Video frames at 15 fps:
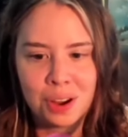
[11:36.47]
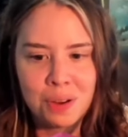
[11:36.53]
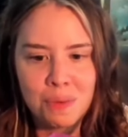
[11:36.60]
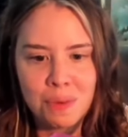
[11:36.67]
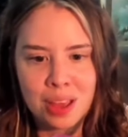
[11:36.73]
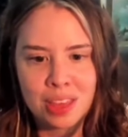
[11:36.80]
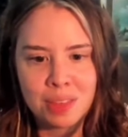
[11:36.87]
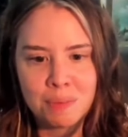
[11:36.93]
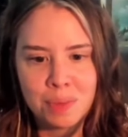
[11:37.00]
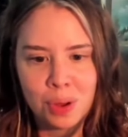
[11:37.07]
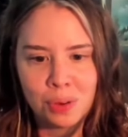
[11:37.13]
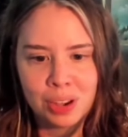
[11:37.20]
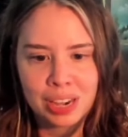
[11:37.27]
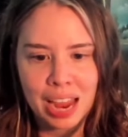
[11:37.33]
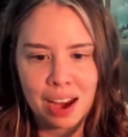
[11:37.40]
where the
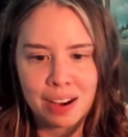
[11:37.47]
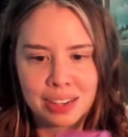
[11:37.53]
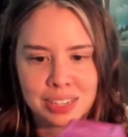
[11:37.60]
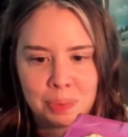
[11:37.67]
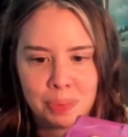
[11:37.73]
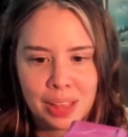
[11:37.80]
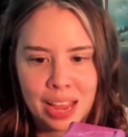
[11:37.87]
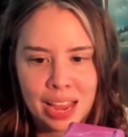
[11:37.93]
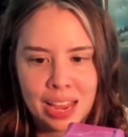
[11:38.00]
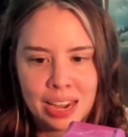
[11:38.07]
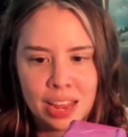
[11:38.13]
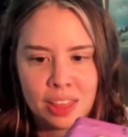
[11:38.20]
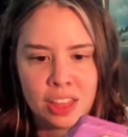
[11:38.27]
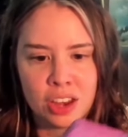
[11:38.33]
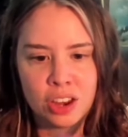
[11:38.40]
molded character played
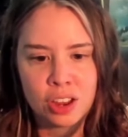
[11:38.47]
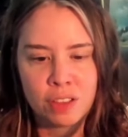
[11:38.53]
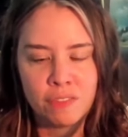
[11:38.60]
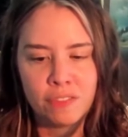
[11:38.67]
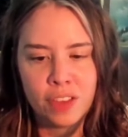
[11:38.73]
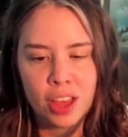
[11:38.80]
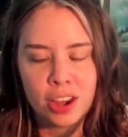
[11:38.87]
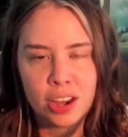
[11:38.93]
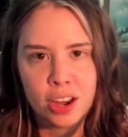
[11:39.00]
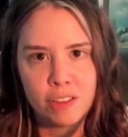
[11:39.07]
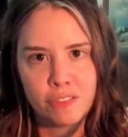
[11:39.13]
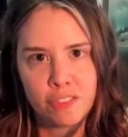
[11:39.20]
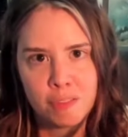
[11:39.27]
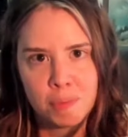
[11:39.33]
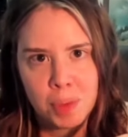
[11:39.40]
and then you converted
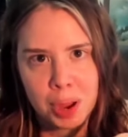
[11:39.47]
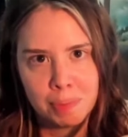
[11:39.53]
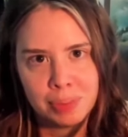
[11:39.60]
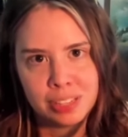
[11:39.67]
it from one